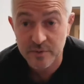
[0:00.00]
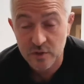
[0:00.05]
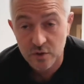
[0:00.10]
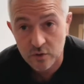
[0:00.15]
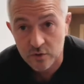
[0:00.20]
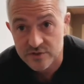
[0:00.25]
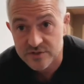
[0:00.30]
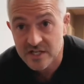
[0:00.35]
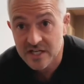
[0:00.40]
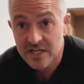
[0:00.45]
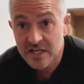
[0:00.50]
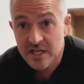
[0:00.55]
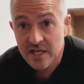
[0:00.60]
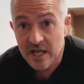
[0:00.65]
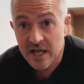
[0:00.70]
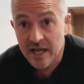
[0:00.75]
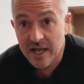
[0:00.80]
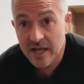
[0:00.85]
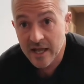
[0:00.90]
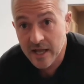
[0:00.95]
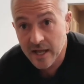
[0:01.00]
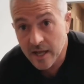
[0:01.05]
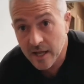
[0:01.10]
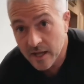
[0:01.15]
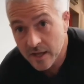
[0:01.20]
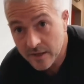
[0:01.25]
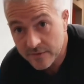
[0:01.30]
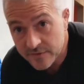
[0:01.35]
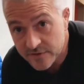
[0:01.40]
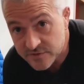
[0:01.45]
because
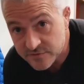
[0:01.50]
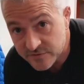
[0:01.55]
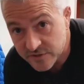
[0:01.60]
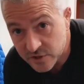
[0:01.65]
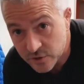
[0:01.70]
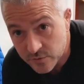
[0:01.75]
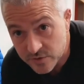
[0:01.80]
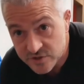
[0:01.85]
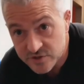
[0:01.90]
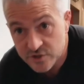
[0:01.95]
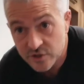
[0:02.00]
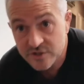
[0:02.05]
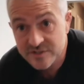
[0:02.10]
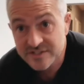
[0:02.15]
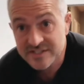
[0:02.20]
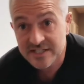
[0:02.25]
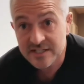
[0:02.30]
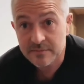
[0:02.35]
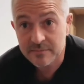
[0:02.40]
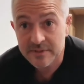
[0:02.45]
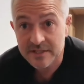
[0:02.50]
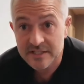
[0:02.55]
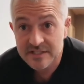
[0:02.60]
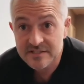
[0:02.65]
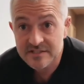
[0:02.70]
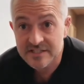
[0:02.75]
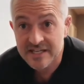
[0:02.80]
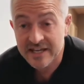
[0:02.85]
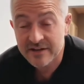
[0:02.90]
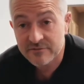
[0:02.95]
this video is 13
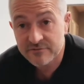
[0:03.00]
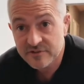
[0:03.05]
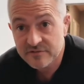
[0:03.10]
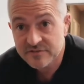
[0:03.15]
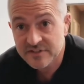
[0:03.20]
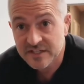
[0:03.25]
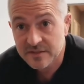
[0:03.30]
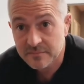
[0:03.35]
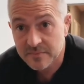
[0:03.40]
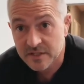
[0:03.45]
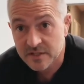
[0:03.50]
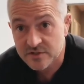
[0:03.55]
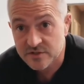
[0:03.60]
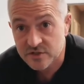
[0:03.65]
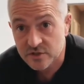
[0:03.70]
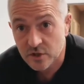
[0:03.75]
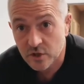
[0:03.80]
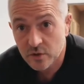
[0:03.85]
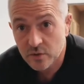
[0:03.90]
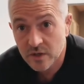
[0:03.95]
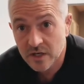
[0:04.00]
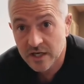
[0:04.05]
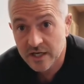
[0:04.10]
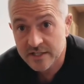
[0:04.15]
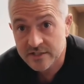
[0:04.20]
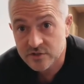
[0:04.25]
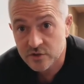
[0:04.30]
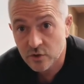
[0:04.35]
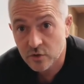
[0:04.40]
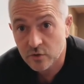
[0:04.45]
minutes, and 15 minutes ago
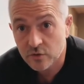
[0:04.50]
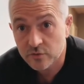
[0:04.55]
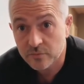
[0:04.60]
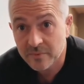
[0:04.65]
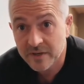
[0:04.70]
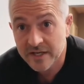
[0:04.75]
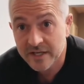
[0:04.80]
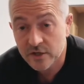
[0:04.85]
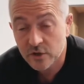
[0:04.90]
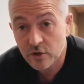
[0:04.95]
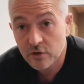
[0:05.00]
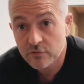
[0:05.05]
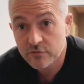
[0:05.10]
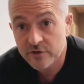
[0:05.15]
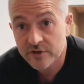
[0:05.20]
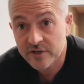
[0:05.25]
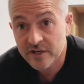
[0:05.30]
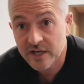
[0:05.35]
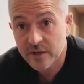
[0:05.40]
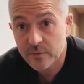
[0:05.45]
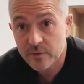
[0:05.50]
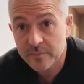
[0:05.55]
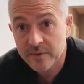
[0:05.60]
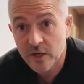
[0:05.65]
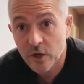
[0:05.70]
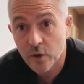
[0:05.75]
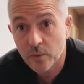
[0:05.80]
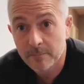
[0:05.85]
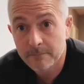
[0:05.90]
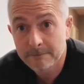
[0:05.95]
I told my girlfriend I would be
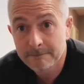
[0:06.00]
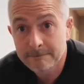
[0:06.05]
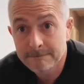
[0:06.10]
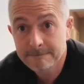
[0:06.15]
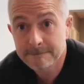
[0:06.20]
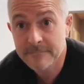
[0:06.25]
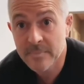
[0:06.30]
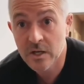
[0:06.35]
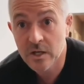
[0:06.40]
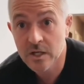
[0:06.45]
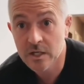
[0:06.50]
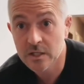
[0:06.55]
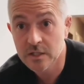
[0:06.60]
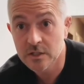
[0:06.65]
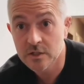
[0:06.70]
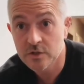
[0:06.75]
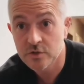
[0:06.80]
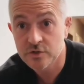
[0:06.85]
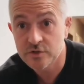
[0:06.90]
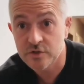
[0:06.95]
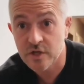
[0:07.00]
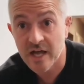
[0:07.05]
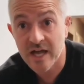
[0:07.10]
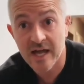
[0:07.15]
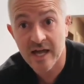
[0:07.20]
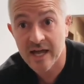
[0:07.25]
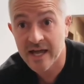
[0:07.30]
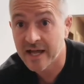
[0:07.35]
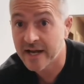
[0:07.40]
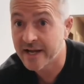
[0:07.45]
home.
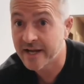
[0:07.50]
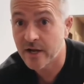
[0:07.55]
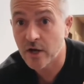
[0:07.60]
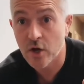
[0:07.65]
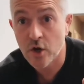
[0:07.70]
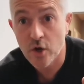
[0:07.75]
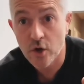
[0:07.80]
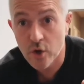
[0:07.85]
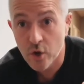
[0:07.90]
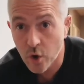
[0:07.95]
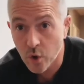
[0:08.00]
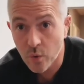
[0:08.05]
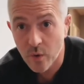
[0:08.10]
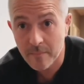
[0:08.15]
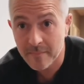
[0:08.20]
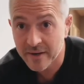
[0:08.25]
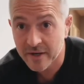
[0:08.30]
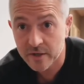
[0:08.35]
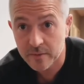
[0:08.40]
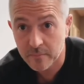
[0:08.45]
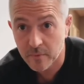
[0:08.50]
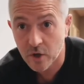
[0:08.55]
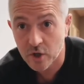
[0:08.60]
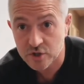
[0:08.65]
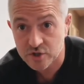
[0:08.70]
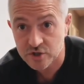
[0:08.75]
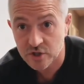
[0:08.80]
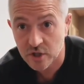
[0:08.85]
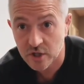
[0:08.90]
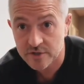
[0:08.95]
And no amount of
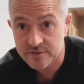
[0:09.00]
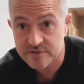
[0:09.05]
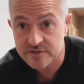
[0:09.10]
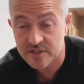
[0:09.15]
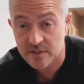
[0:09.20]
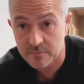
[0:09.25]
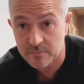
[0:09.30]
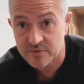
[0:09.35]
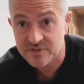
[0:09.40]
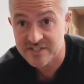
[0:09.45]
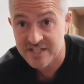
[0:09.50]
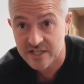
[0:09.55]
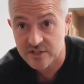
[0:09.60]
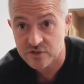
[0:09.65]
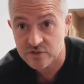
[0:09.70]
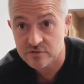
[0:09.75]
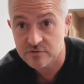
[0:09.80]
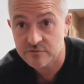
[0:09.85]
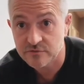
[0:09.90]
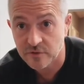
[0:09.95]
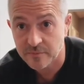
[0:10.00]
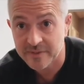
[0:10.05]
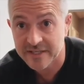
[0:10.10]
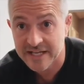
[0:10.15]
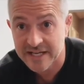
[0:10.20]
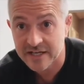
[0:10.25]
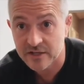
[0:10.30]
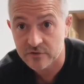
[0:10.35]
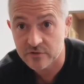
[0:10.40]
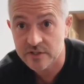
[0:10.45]
martial arts can protect you from
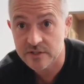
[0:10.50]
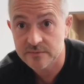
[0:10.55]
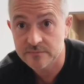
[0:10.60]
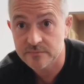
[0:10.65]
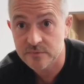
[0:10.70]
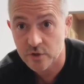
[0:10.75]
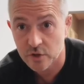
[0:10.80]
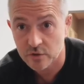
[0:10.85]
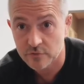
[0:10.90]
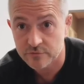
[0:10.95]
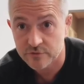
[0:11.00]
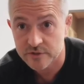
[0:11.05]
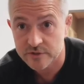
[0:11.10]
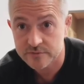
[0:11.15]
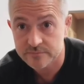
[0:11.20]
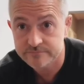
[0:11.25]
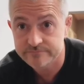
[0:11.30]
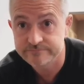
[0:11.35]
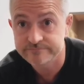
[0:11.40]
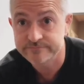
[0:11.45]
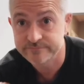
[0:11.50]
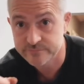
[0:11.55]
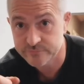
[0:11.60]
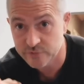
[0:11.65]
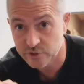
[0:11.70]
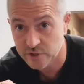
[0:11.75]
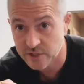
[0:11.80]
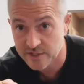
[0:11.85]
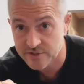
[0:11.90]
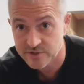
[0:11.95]
an angry girlfriend.
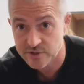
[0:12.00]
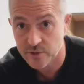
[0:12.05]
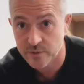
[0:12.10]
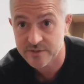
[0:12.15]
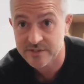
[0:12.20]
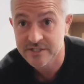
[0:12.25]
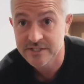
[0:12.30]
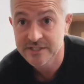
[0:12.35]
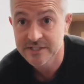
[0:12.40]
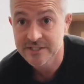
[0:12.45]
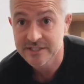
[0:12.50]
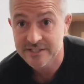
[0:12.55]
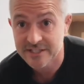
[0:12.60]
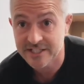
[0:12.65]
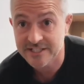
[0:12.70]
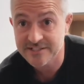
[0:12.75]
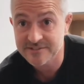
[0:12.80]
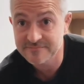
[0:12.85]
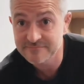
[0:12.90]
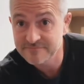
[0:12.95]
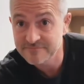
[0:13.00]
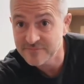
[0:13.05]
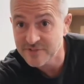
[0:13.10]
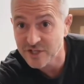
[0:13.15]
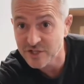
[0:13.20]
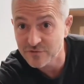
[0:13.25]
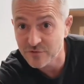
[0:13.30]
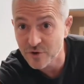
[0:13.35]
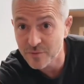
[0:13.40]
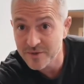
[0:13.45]
You guys know it. Guys,
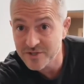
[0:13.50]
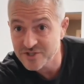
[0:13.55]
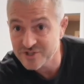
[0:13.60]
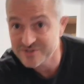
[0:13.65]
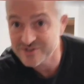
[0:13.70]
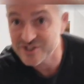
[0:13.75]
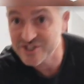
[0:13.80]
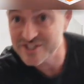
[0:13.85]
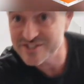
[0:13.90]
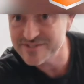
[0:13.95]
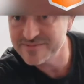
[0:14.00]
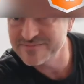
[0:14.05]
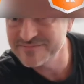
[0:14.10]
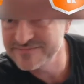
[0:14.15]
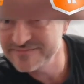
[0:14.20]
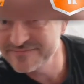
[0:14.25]
thank you very much. Cheers.